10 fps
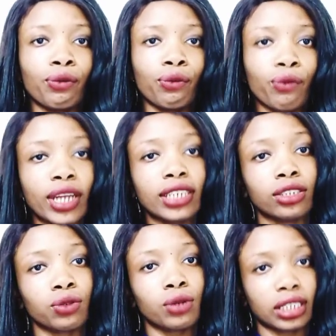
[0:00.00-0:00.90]
when the
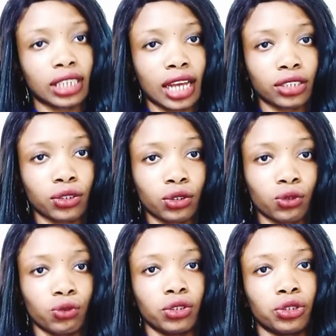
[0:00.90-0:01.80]
school has asked us to
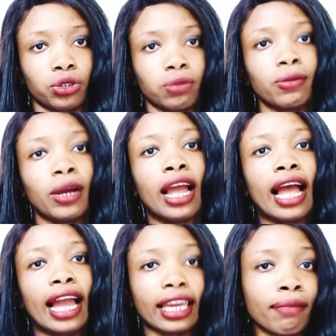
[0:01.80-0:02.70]
resume.
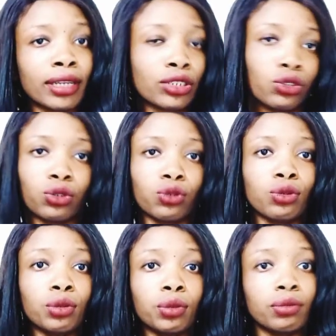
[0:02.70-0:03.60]
I get back to
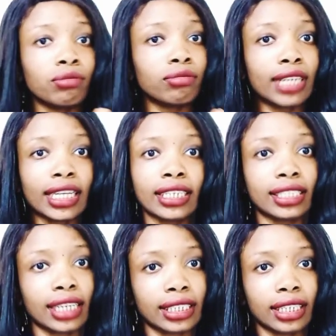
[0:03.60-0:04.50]
school that
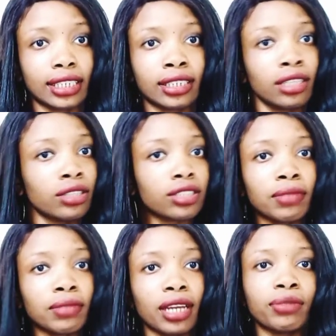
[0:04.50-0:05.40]
exact date,
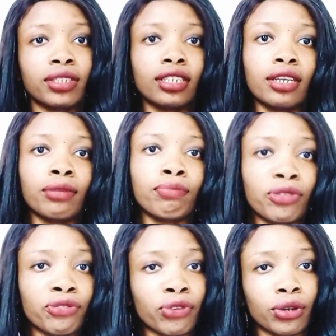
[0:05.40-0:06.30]
sometimes
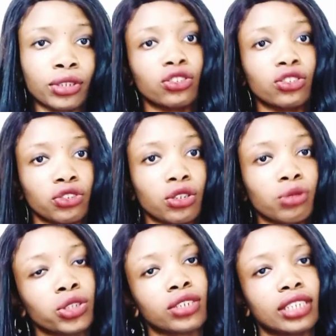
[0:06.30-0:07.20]
before the
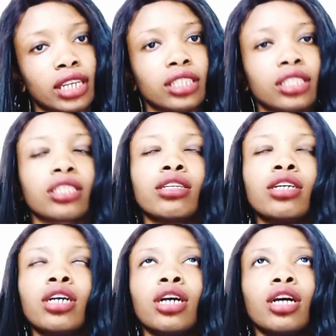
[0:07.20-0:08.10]
resumption date.
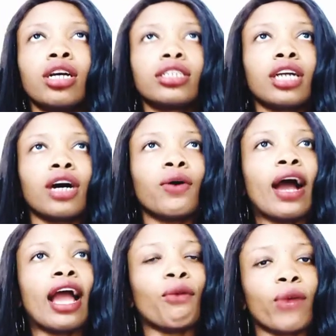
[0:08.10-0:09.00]
Now,
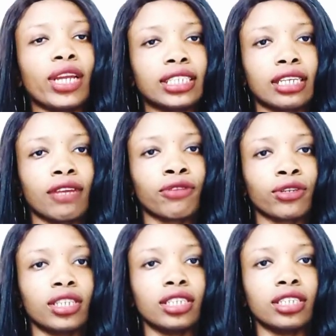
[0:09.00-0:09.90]
I wait for
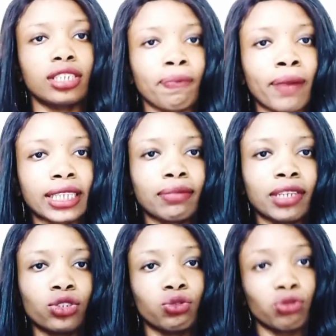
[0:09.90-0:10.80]
the
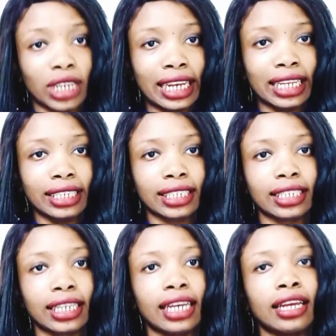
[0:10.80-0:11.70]
department to release